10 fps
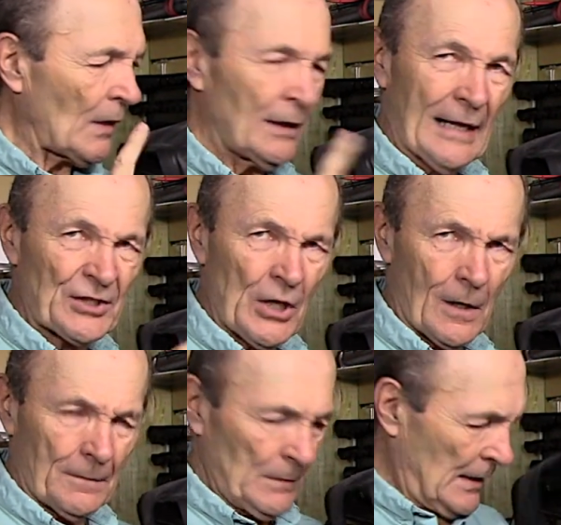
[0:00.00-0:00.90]
That's
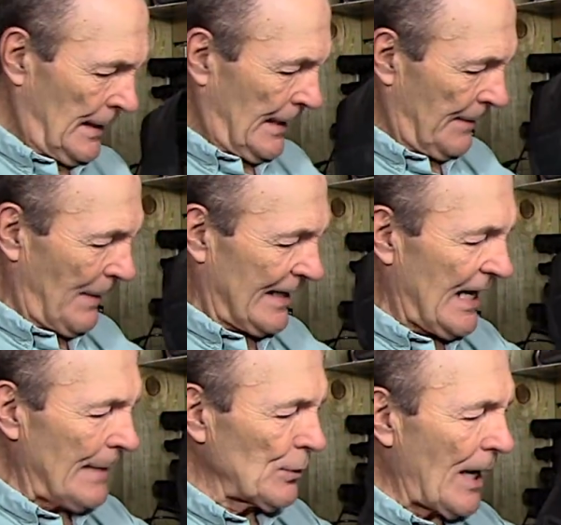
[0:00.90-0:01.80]
here. And by
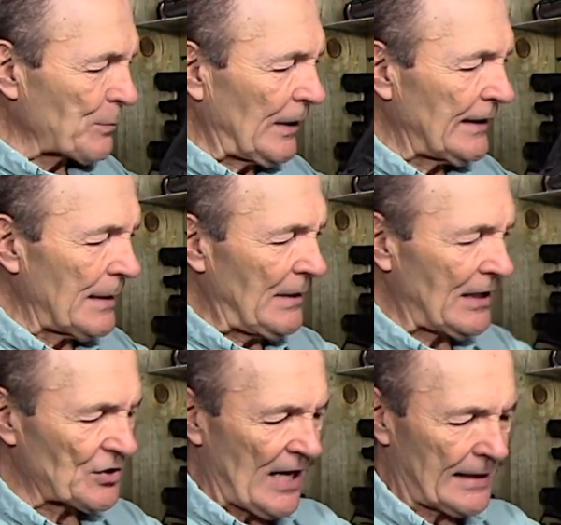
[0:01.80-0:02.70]
cable-operated, I mean
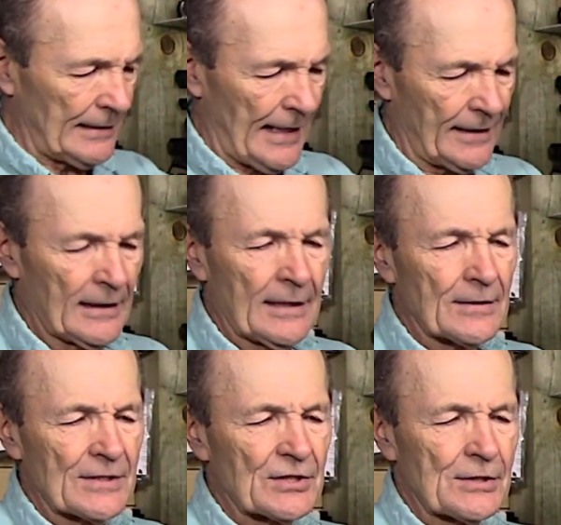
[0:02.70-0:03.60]
exactly that.
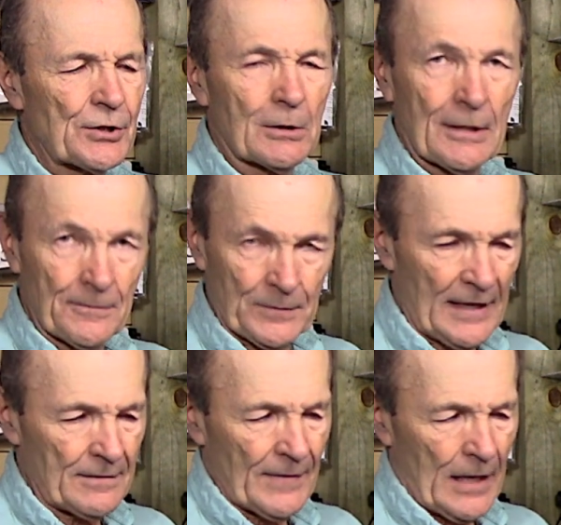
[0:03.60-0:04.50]
This is your
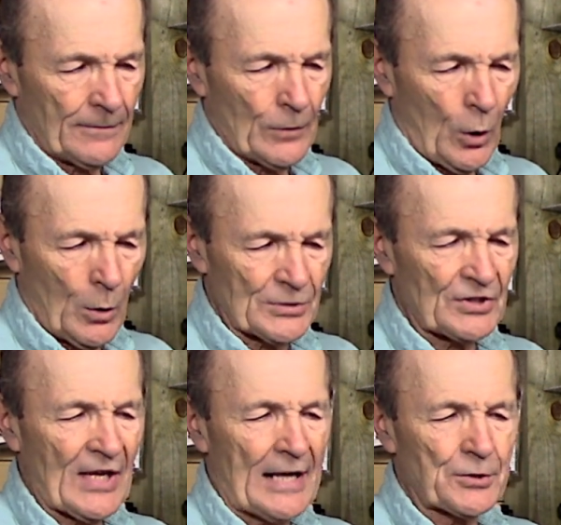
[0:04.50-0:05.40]
inflate valve. Hose
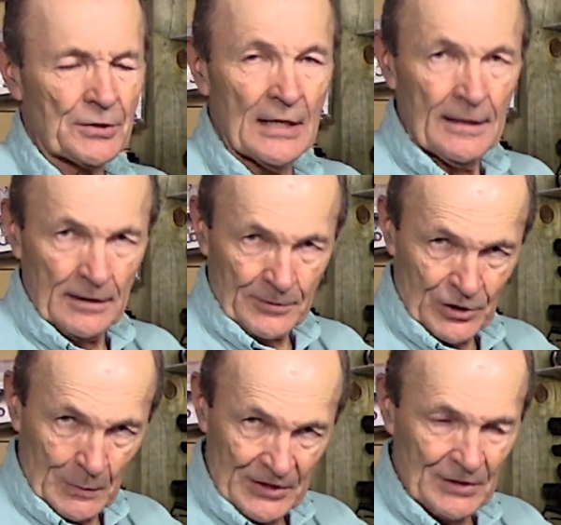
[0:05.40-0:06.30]
attaches, you
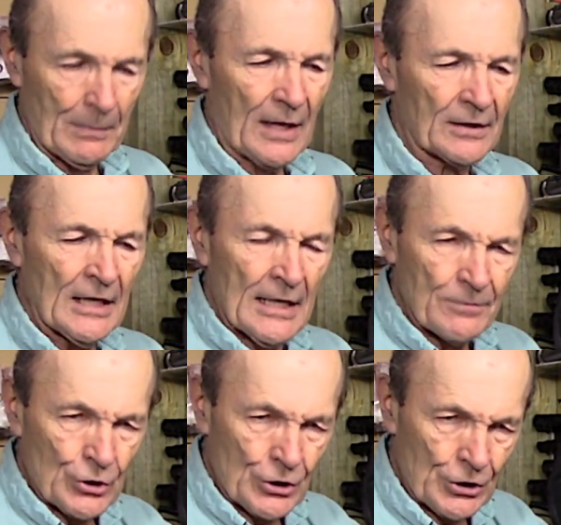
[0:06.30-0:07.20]
squeeze the button,
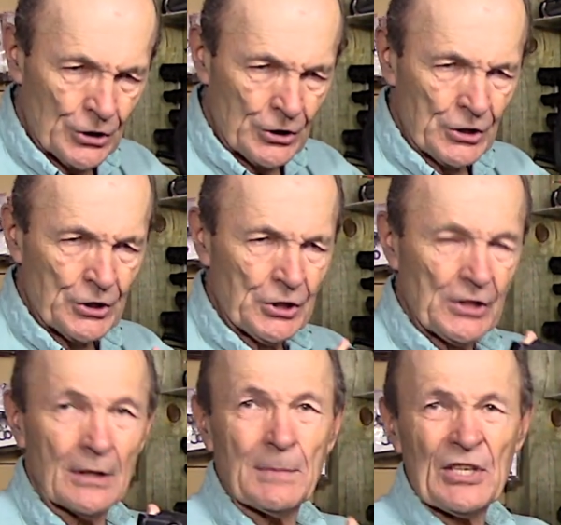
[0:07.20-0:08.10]

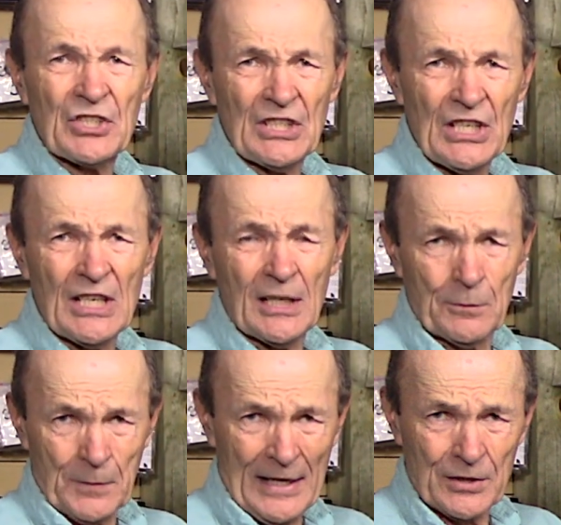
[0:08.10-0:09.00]
and the BCD
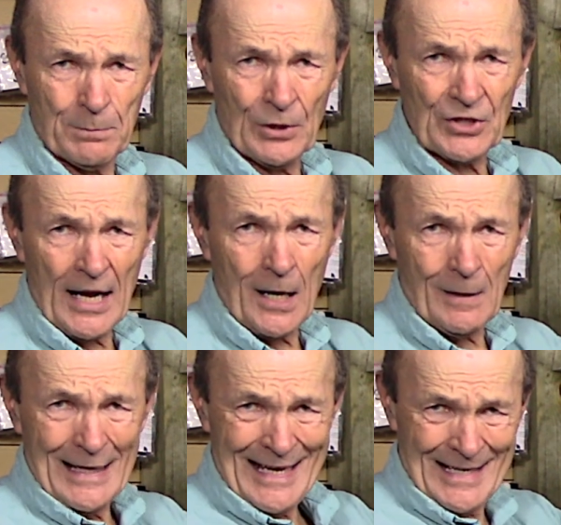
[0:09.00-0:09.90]
inflates. It puts
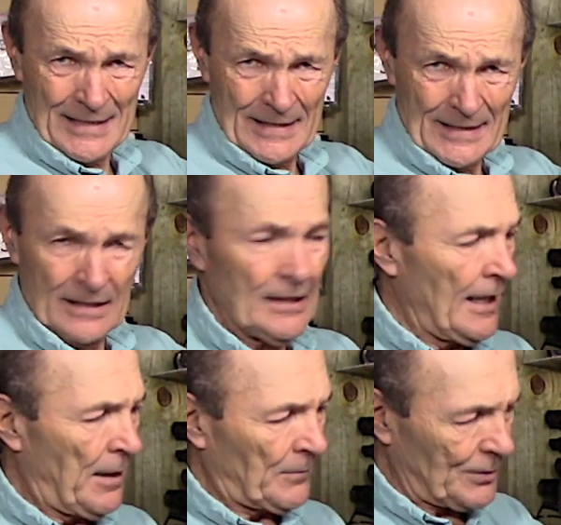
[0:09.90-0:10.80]
air in.
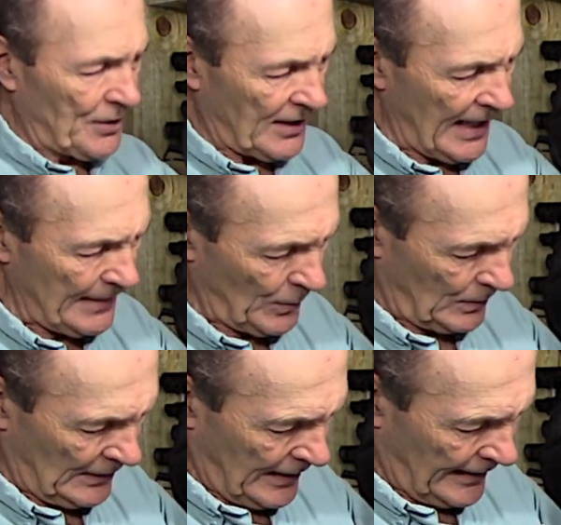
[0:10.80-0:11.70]
There's a
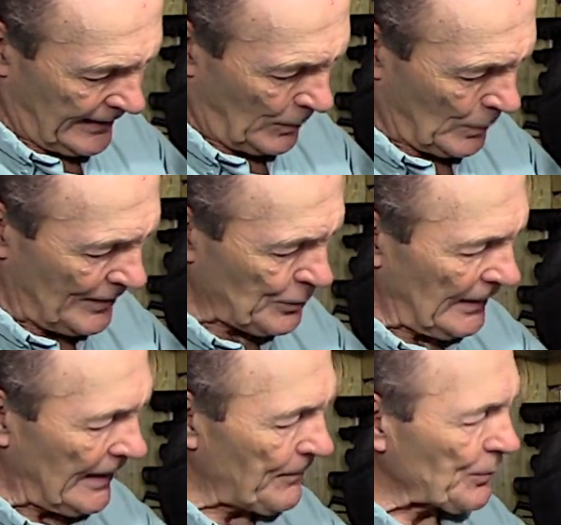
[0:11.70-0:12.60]
cable that runs
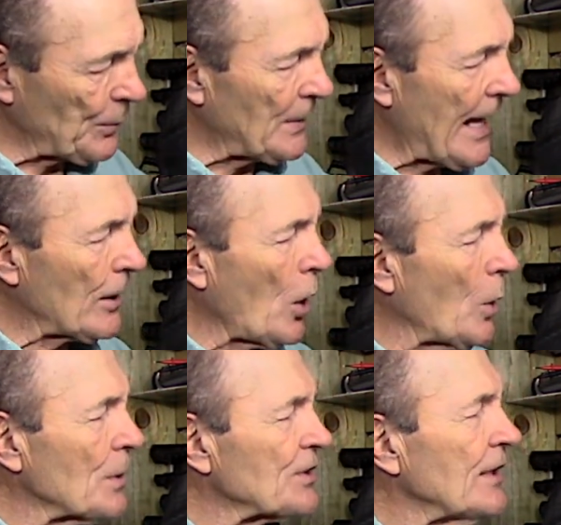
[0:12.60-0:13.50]
right up through that
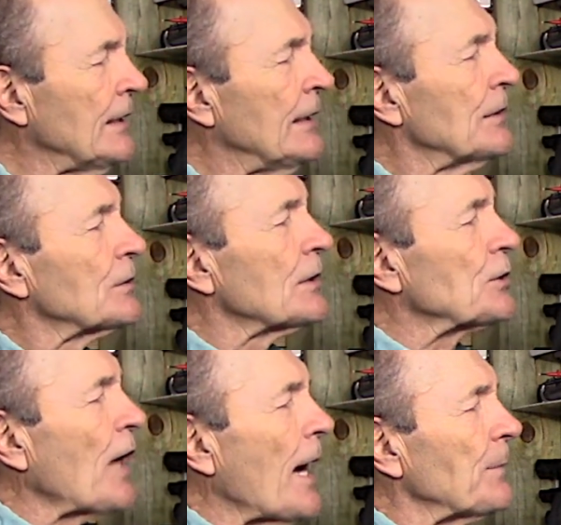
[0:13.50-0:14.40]
hose to the
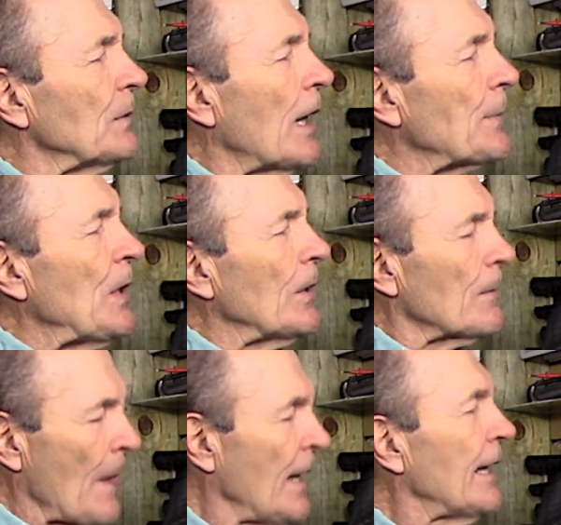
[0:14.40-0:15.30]
top up
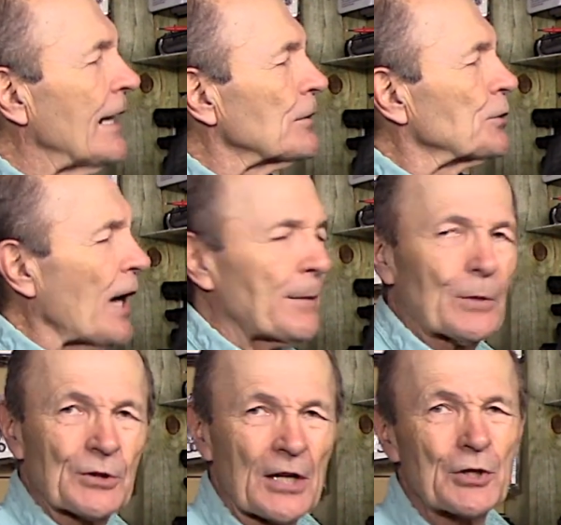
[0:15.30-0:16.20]
here. At the top,
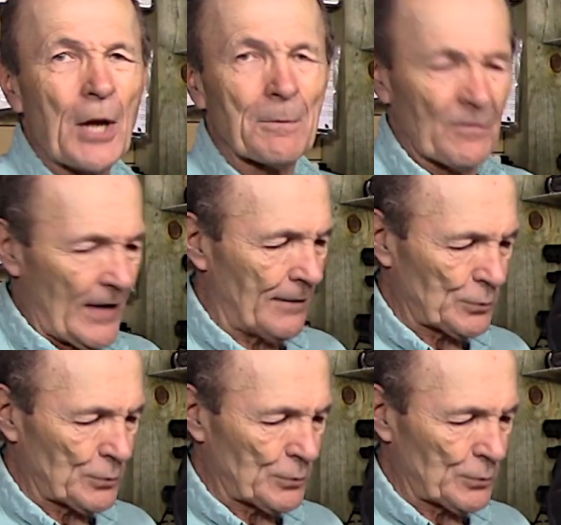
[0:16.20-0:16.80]
there's a dump valve.